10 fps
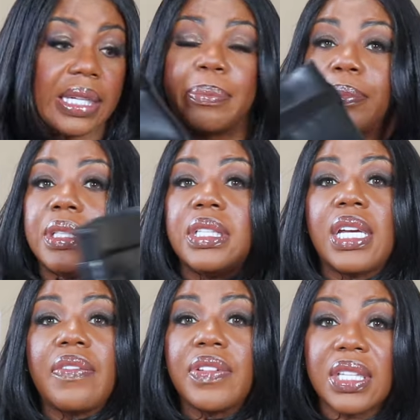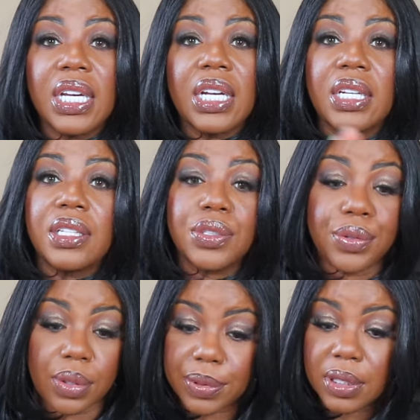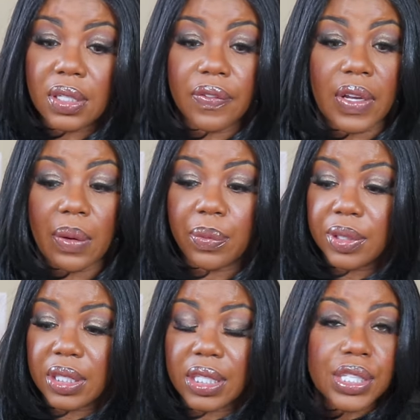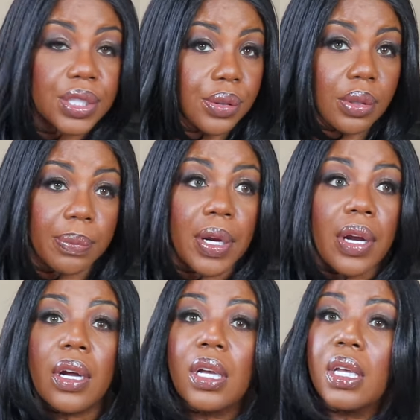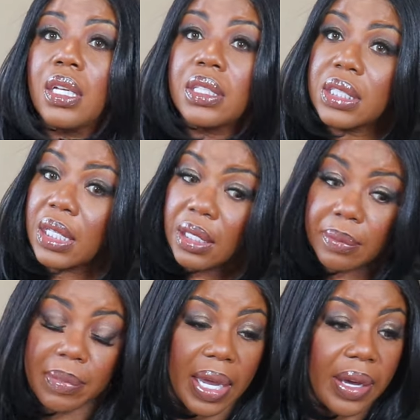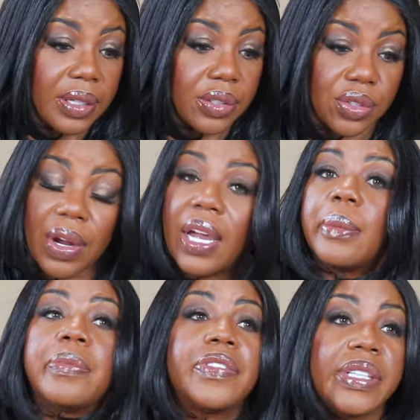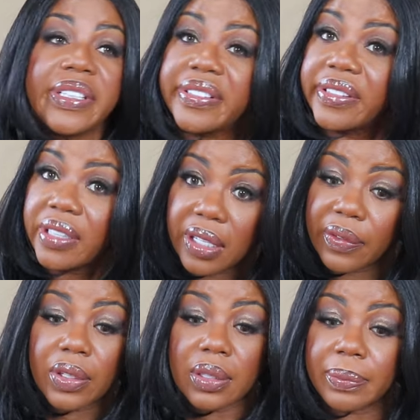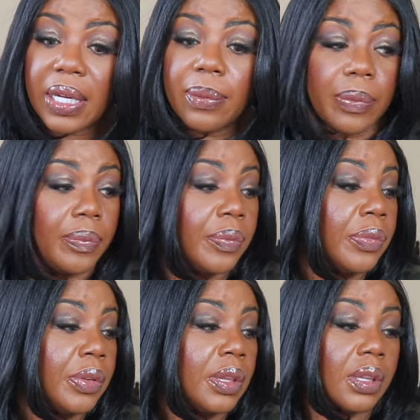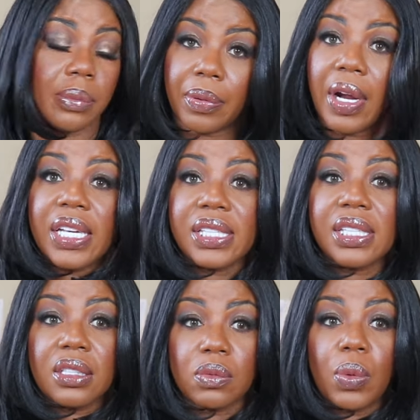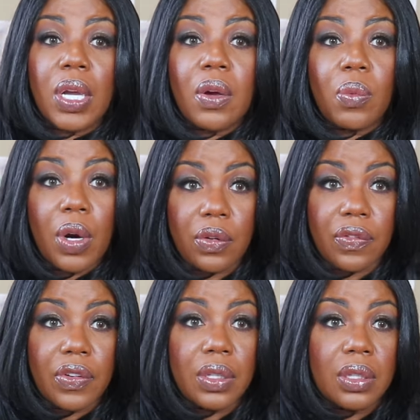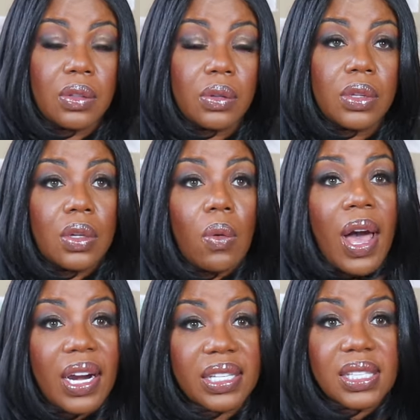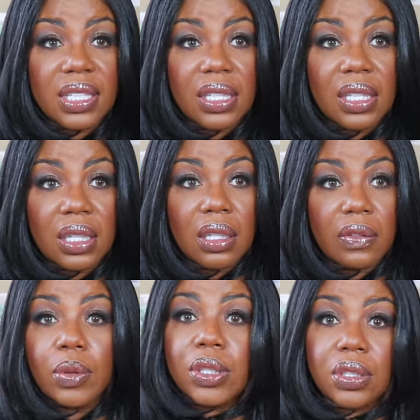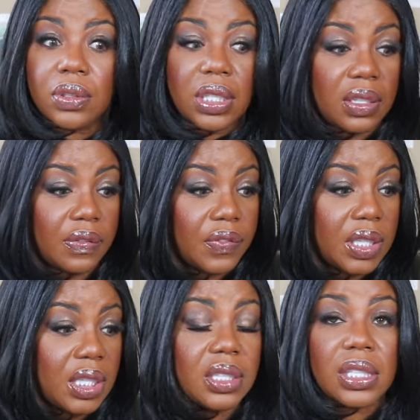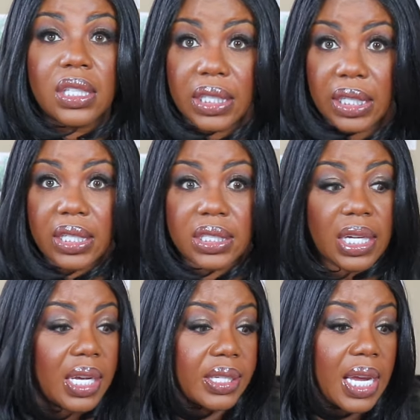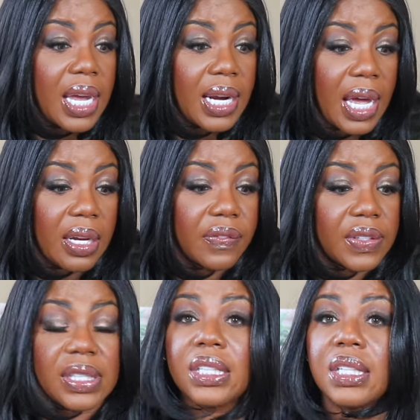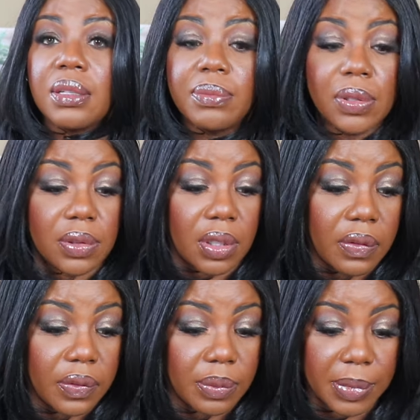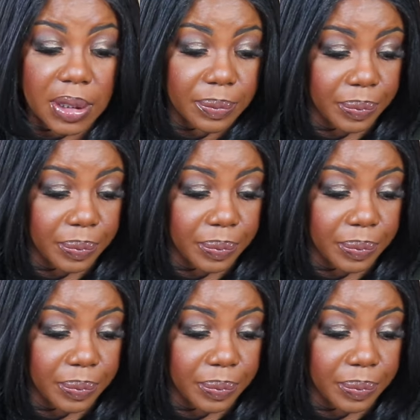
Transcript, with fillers: And I'm gonna put everything in description if y'all wanna get you a pair. Check them out and try them for yourself, cause baby, the price is well worth the quality of what you're getting for these. And again, shout out to Locker for sending me boots over.